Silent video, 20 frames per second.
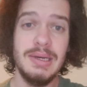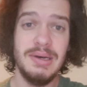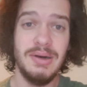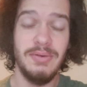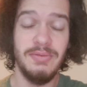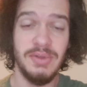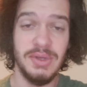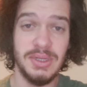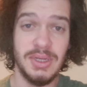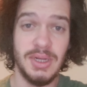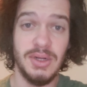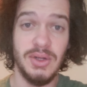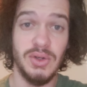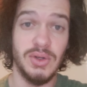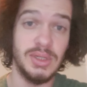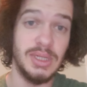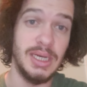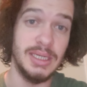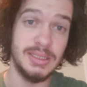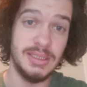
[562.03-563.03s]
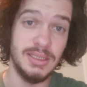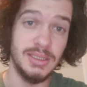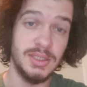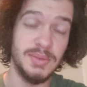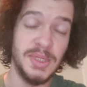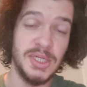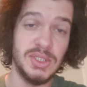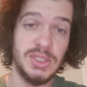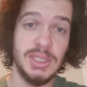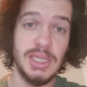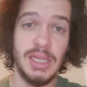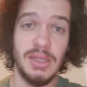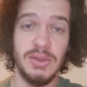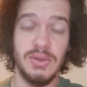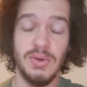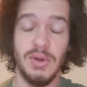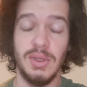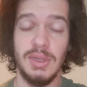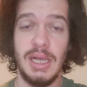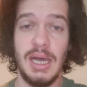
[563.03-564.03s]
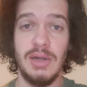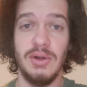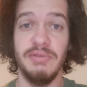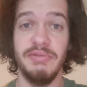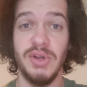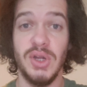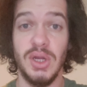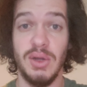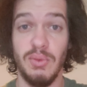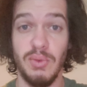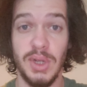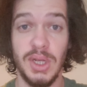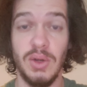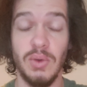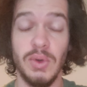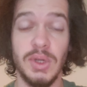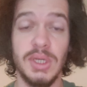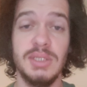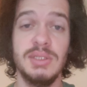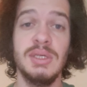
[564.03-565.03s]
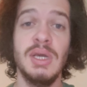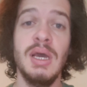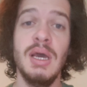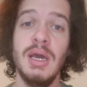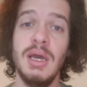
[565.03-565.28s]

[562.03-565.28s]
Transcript: Hopefully none of your classes, especially now that they're online, are very rigorous.